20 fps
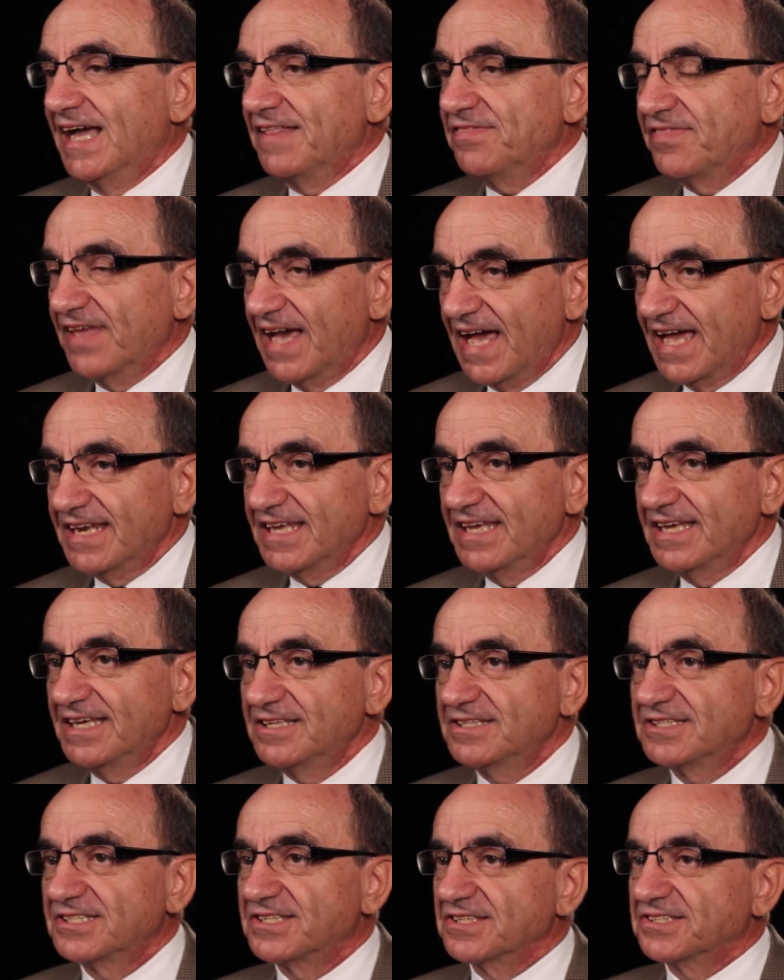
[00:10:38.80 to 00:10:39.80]
and that
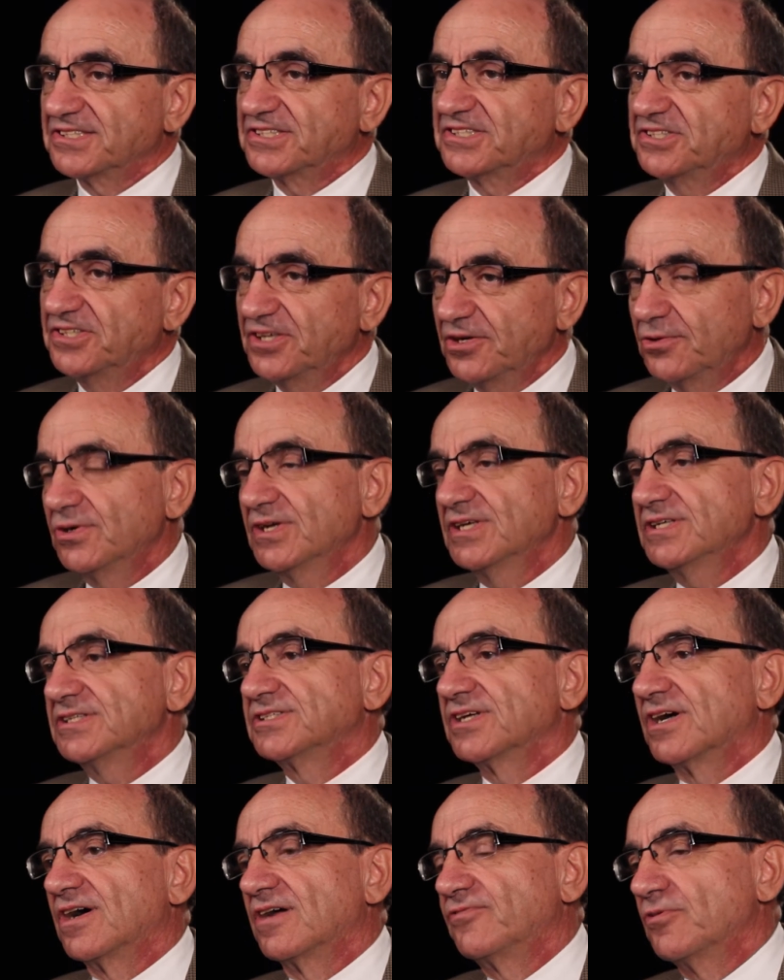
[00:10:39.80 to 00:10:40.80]
is the
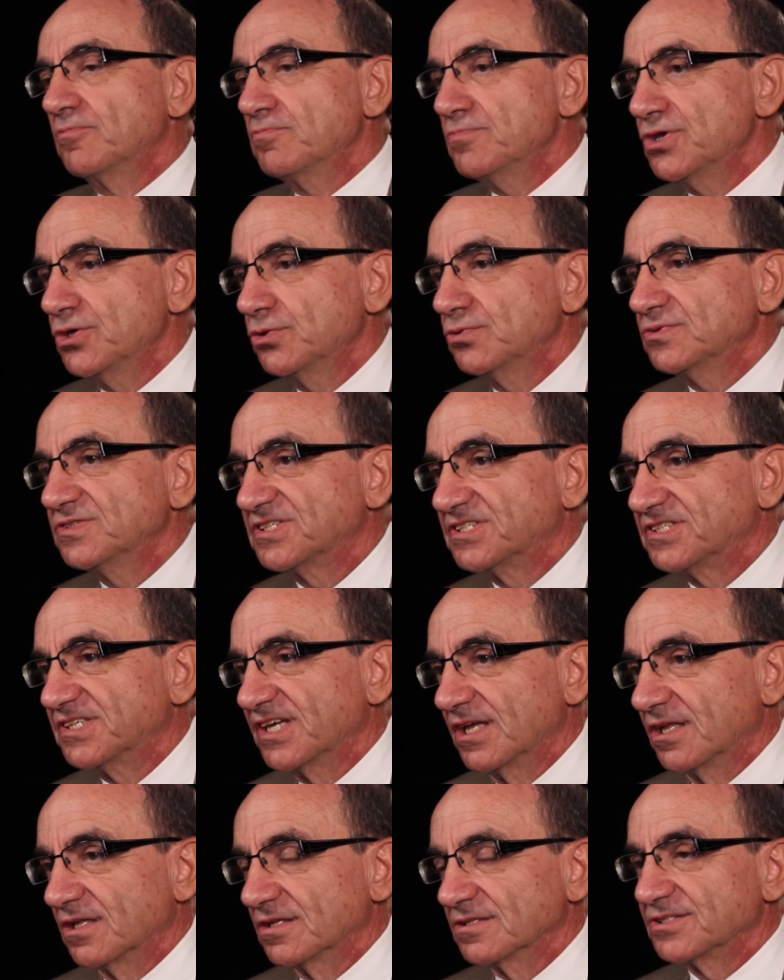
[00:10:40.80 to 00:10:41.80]
series of immune
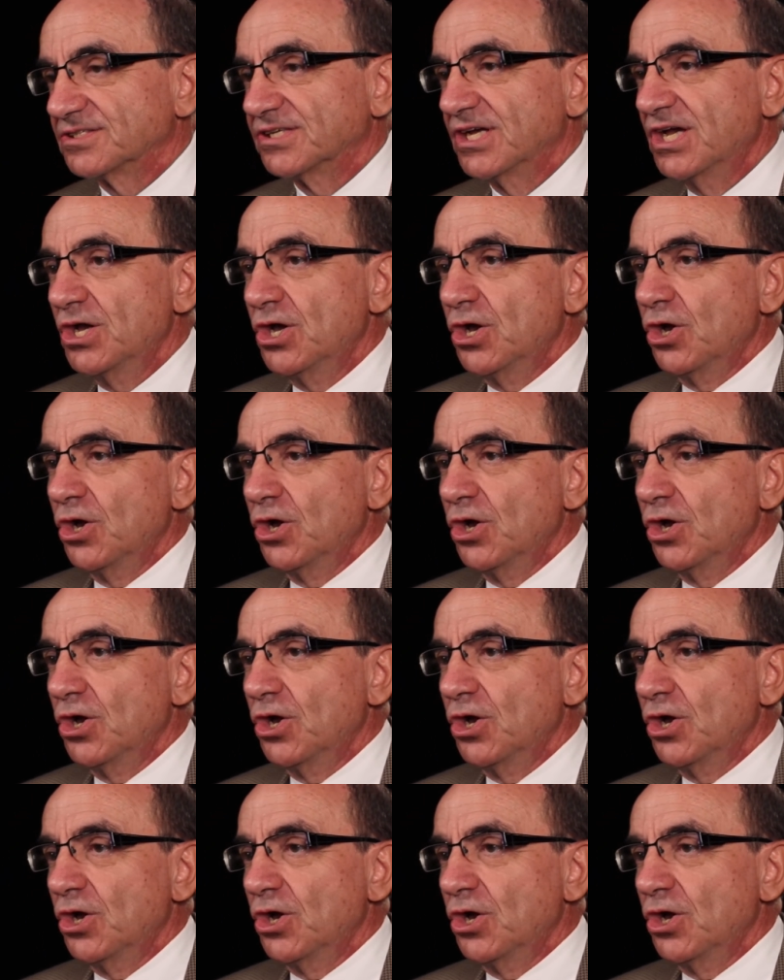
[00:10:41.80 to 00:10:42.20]
cells